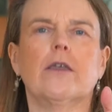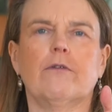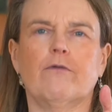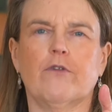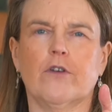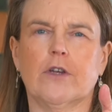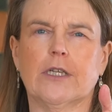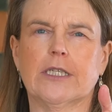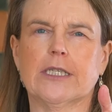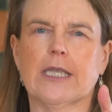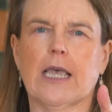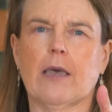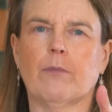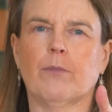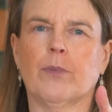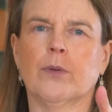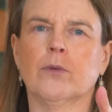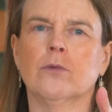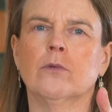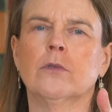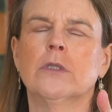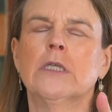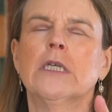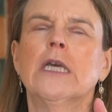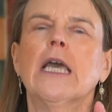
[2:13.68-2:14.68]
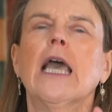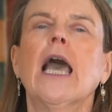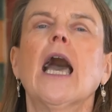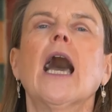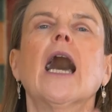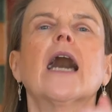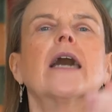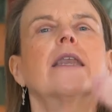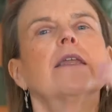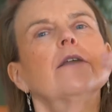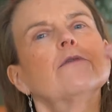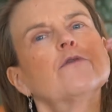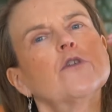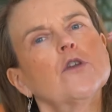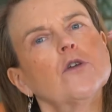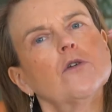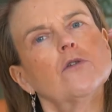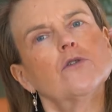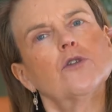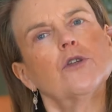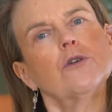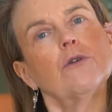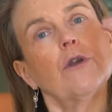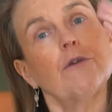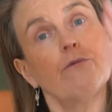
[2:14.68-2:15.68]
for example. And if you
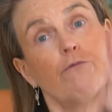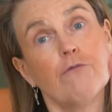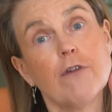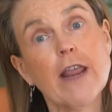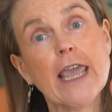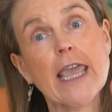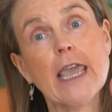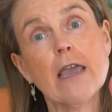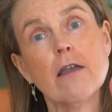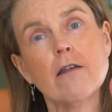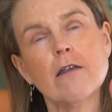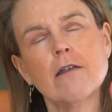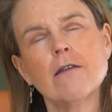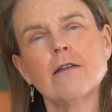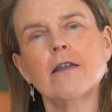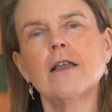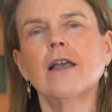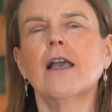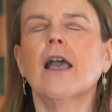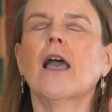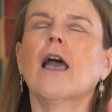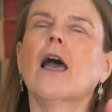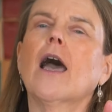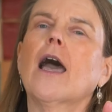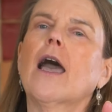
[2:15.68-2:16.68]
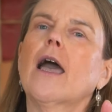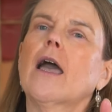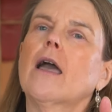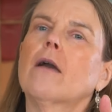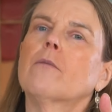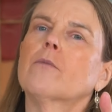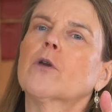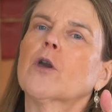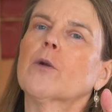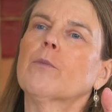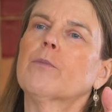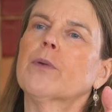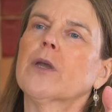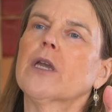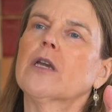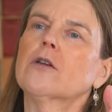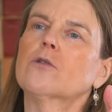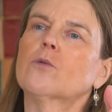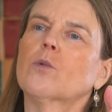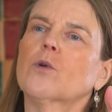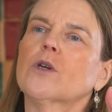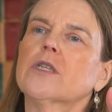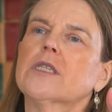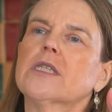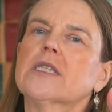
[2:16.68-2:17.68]
do it rare, compared
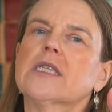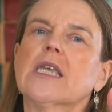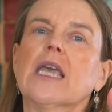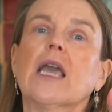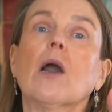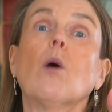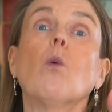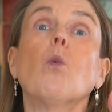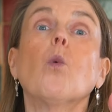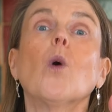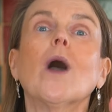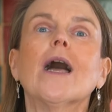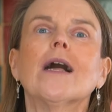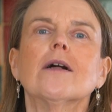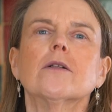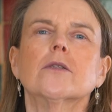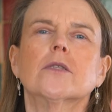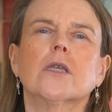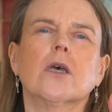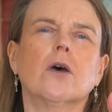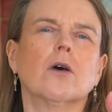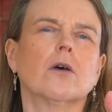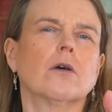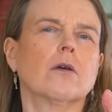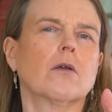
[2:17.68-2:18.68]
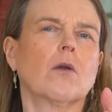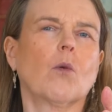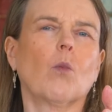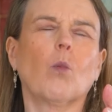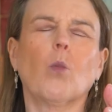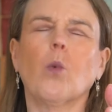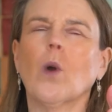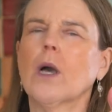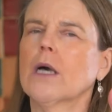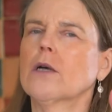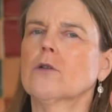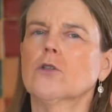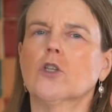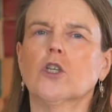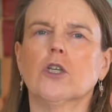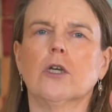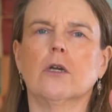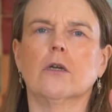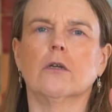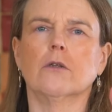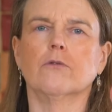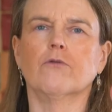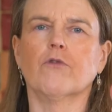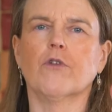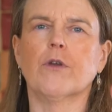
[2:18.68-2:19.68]
with, say, a well-done,
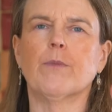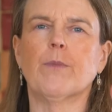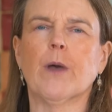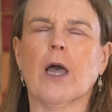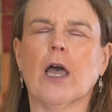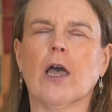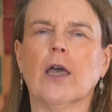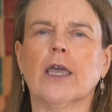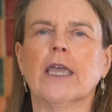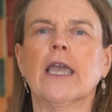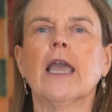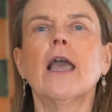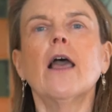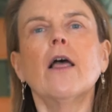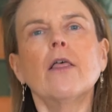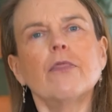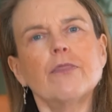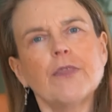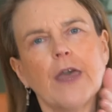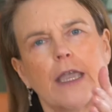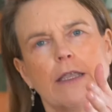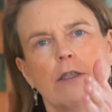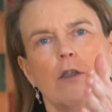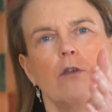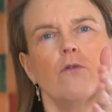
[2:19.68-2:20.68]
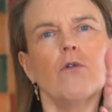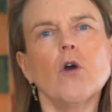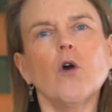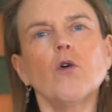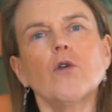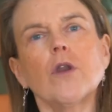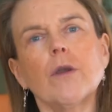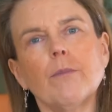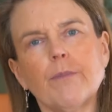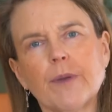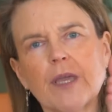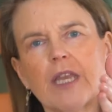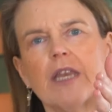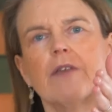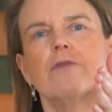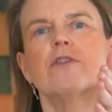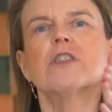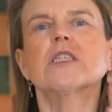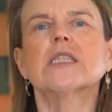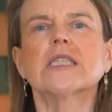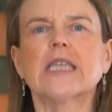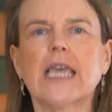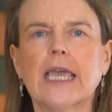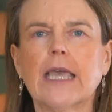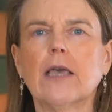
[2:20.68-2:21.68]
well-charred ribeye, then you're on a bit of a
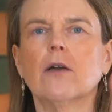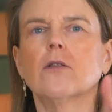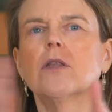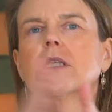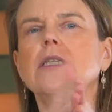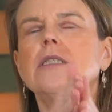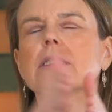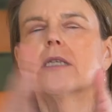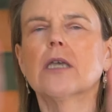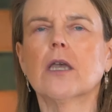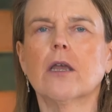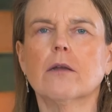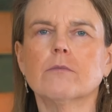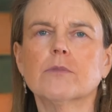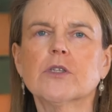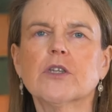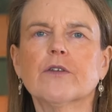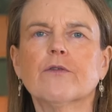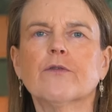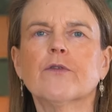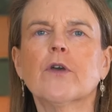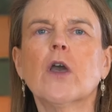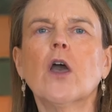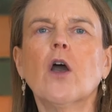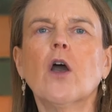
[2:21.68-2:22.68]
scale in terms of